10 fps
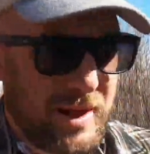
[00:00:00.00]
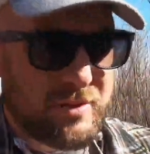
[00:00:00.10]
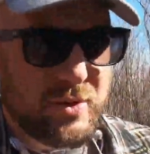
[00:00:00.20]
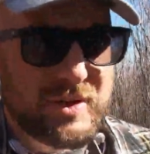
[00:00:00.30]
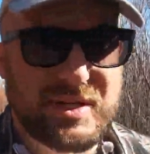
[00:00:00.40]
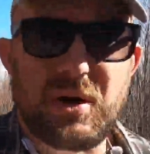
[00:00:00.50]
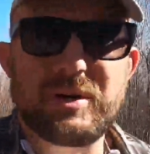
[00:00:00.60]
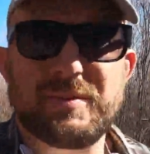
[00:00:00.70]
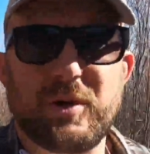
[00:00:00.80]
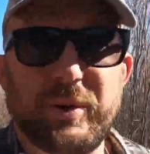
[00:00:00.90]
the outdoors has
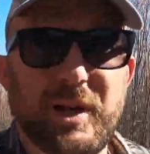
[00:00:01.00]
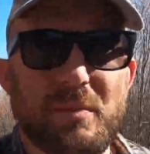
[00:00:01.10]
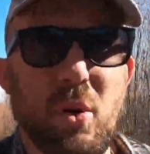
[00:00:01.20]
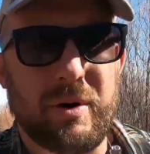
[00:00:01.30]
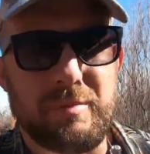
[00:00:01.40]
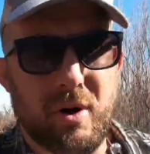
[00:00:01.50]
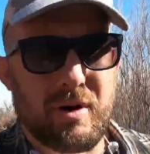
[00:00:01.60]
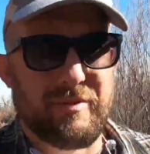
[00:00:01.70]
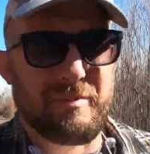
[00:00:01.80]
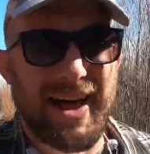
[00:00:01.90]
always been a really important
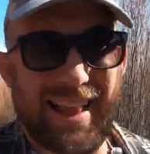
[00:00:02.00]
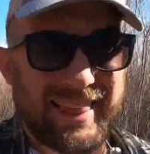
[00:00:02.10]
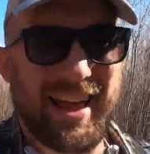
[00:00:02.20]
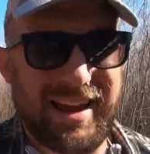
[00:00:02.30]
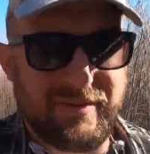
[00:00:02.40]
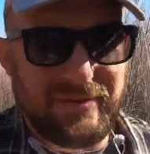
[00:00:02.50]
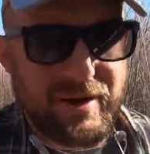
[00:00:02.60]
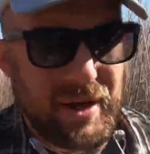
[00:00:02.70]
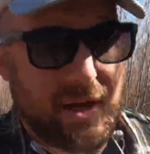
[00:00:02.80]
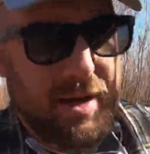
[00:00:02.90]
part of my life,
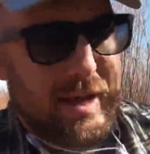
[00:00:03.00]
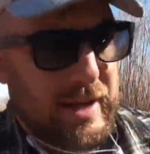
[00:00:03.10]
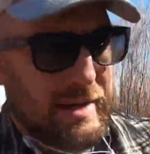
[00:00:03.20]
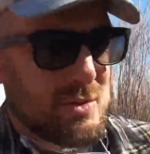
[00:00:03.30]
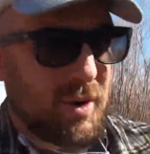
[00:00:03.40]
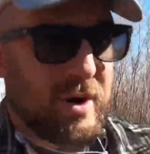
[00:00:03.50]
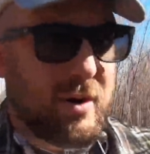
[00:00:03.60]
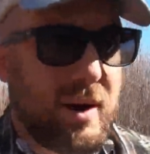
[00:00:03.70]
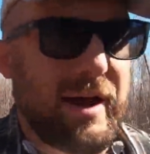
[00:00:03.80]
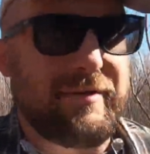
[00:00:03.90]
and it's
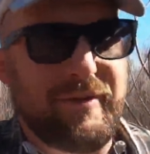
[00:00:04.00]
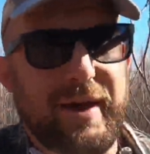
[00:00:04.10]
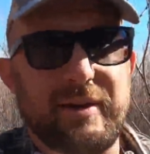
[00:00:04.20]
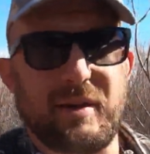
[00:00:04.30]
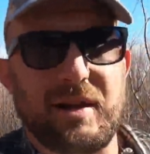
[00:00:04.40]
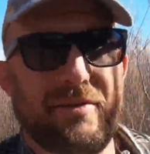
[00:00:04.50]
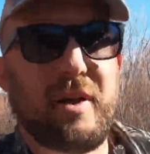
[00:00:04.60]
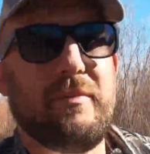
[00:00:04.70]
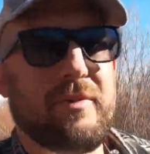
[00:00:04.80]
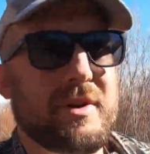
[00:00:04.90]
where I find a lot of
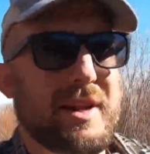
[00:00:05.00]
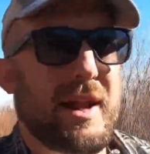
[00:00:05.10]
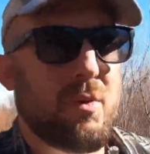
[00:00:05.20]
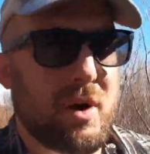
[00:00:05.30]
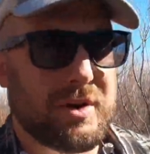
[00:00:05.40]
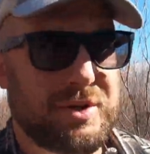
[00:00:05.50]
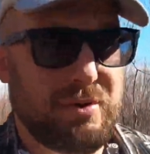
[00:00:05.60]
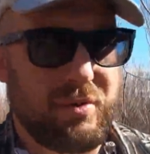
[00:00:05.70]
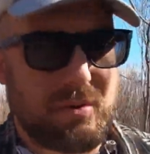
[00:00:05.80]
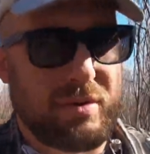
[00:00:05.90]
comfort, and I want
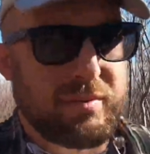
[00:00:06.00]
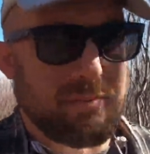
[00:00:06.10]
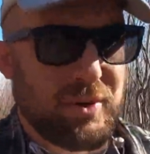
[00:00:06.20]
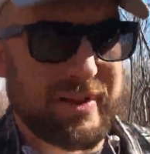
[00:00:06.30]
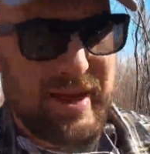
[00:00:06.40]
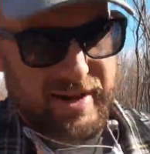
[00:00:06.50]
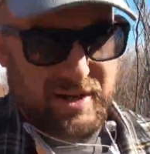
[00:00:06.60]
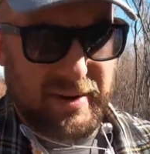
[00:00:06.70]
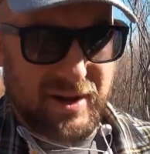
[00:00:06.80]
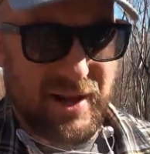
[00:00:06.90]
to bring that
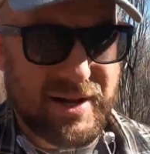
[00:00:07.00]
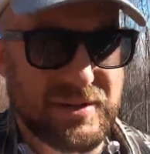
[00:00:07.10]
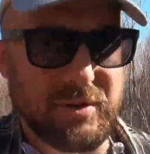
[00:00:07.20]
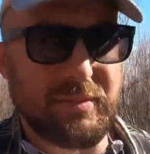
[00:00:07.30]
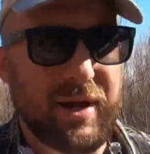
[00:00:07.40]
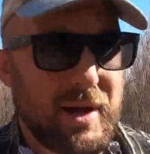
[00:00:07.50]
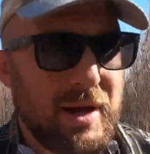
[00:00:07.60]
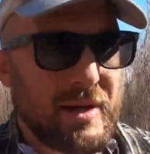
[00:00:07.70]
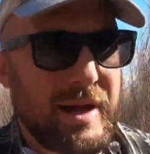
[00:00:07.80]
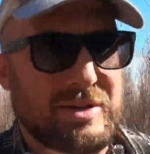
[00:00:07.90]
into my classroom.
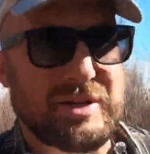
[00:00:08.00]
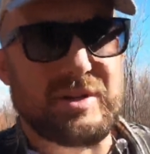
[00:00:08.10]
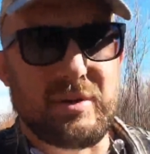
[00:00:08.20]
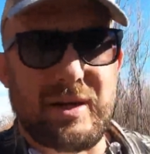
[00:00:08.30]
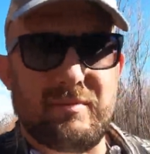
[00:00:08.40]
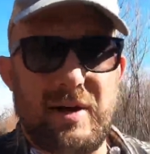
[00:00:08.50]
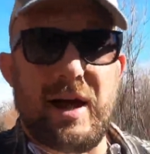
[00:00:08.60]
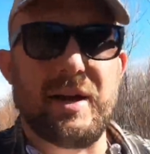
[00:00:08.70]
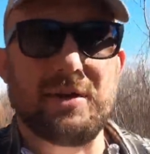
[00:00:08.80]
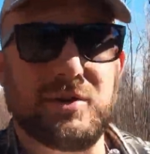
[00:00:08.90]
Not just so that
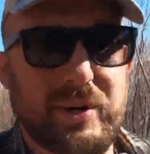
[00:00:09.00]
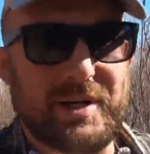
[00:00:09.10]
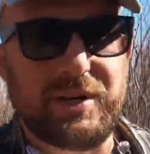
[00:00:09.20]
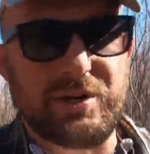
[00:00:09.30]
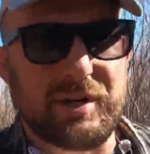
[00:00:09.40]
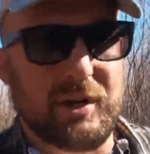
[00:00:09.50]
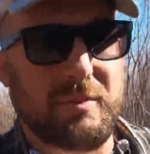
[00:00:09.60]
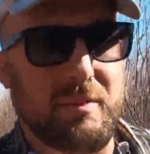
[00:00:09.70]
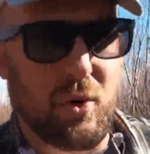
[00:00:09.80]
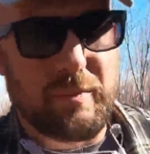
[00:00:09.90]
I enjoy teaching a little
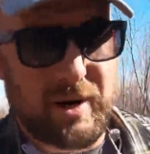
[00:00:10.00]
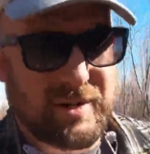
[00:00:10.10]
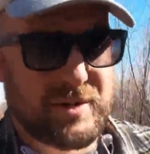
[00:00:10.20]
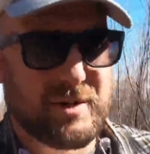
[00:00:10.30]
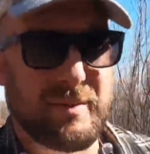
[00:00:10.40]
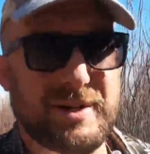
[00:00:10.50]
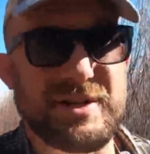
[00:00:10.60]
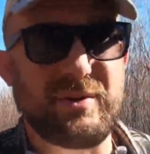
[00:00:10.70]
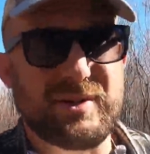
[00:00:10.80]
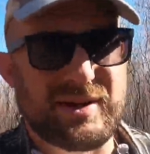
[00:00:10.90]
bit more, but also so my
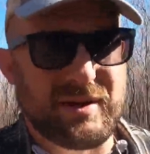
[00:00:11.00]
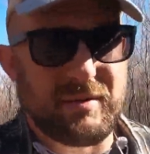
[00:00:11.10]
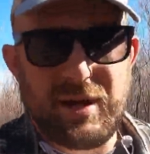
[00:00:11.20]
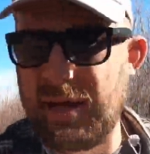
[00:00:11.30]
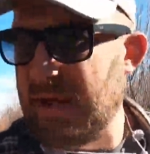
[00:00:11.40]
students can